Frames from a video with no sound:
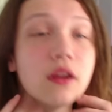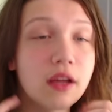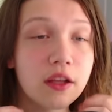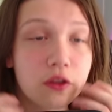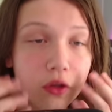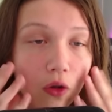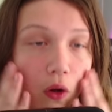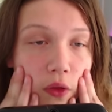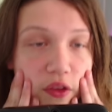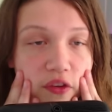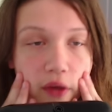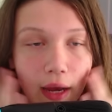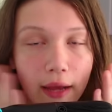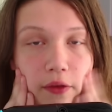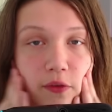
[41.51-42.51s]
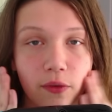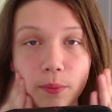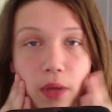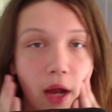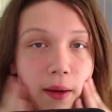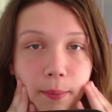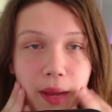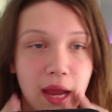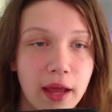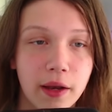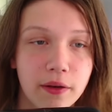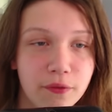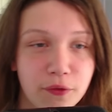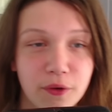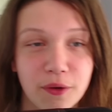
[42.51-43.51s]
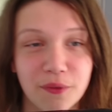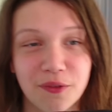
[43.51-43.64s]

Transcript: get to know this handsome young man for